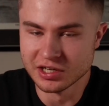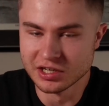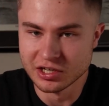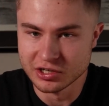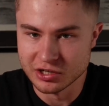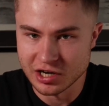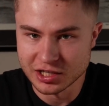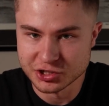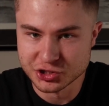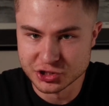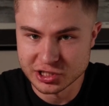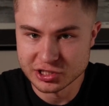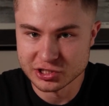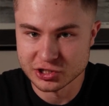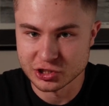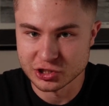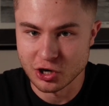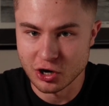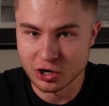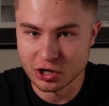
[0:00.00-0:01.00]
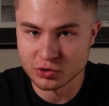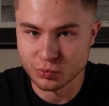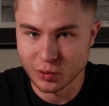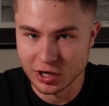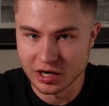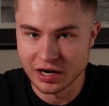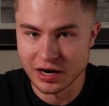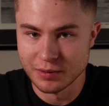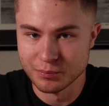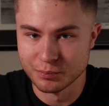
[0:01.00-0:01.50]
not just their
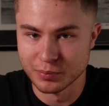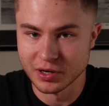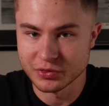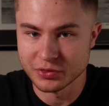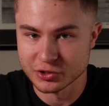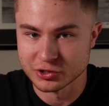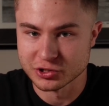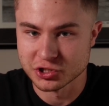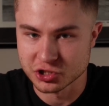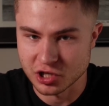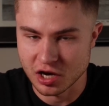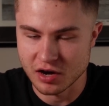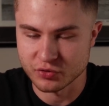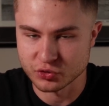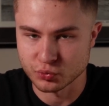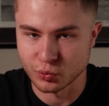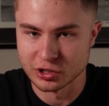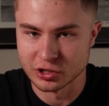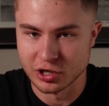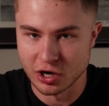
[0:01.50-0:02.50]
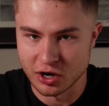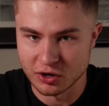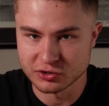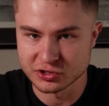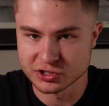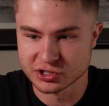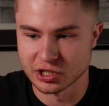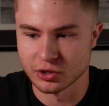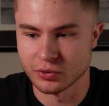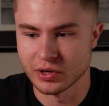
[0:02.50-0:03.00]
hardware, but their software
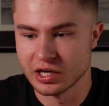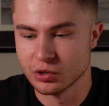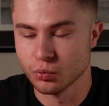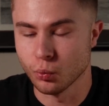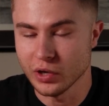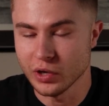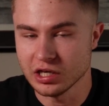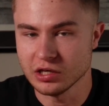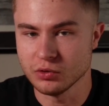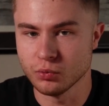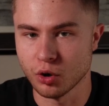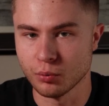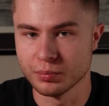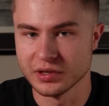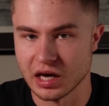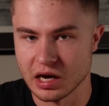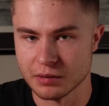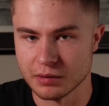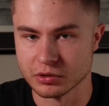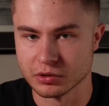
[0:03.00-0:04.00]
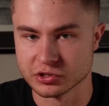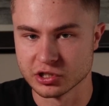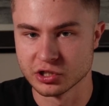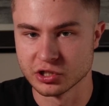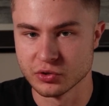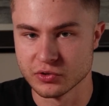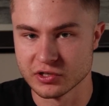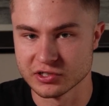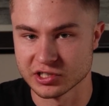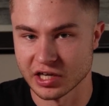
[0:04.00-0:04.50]
also, and we will be able to do
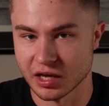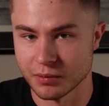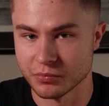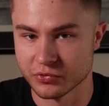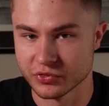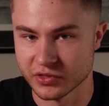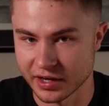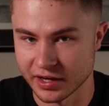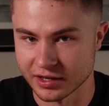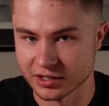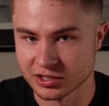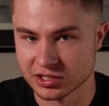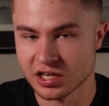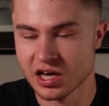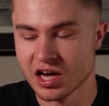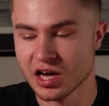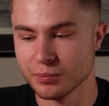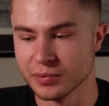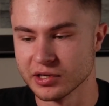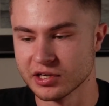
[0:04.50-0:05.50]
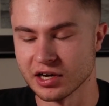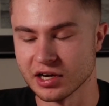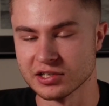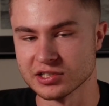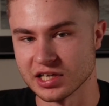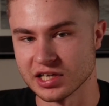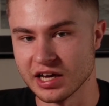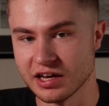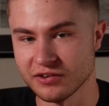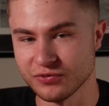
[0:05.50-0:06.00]
the same things. Because
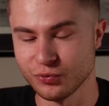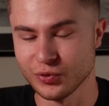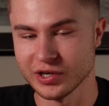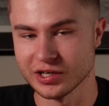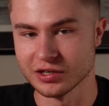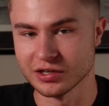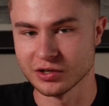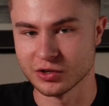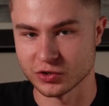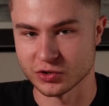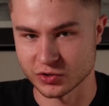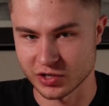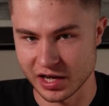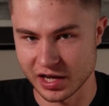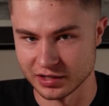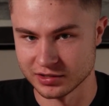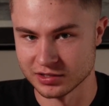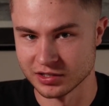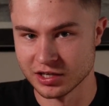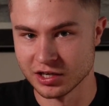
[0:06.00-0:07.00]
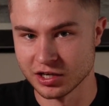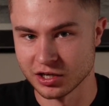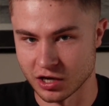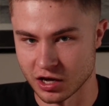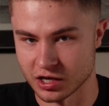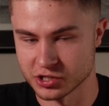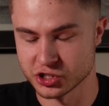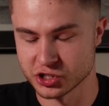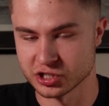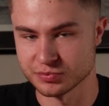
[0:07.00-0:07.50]
if we can create
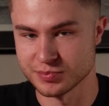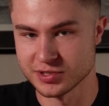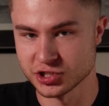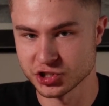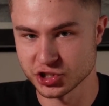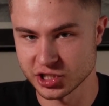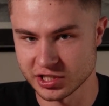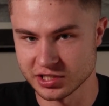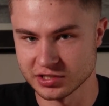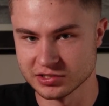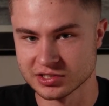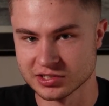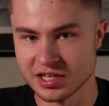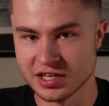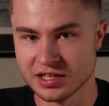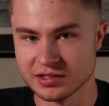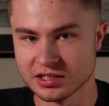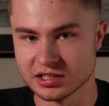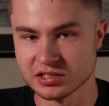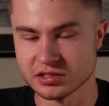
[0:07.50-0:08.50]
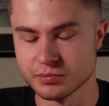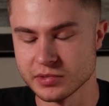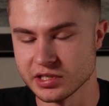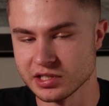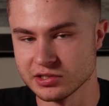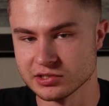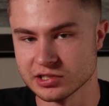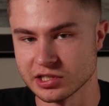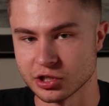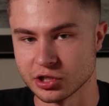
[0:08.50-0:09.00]
conscious machines, this
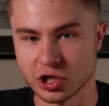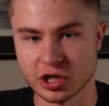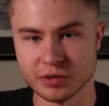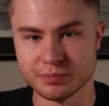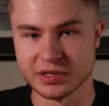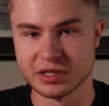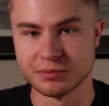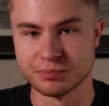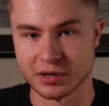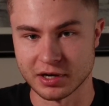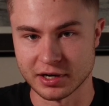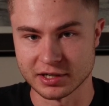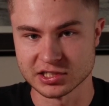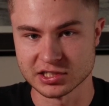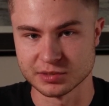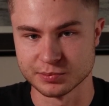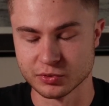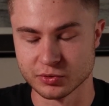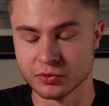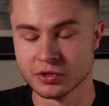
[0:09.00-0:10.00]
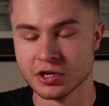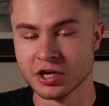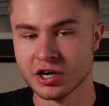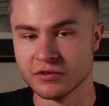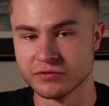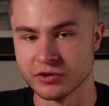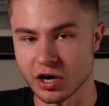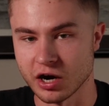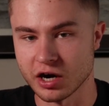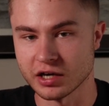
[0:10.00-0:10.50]
means it could be possible
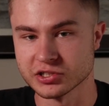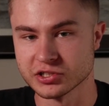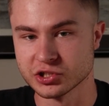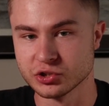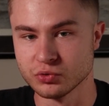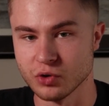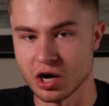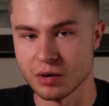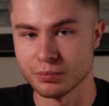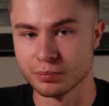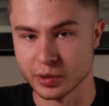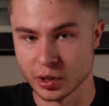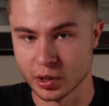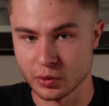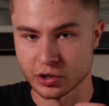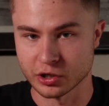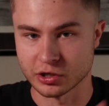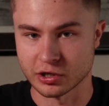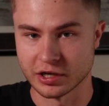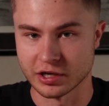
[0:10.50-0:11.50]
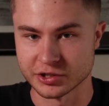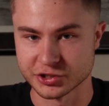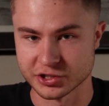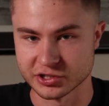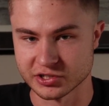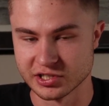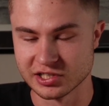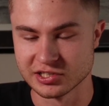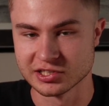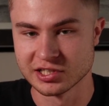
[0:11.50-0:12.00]
for us to upload our
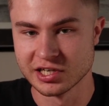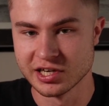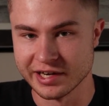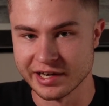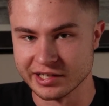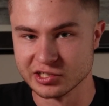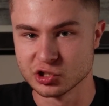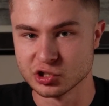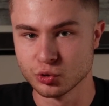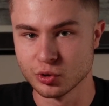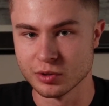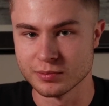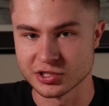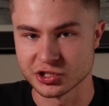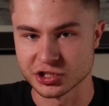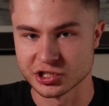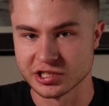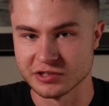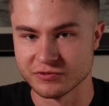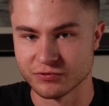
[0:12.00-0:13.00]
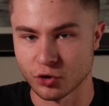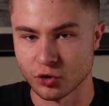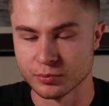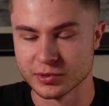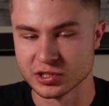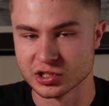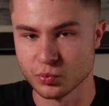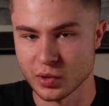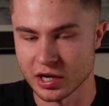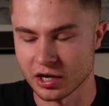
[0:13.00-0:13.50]
consciousness into a machine form
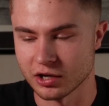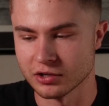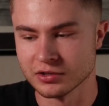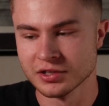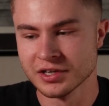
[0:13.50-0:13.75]
as well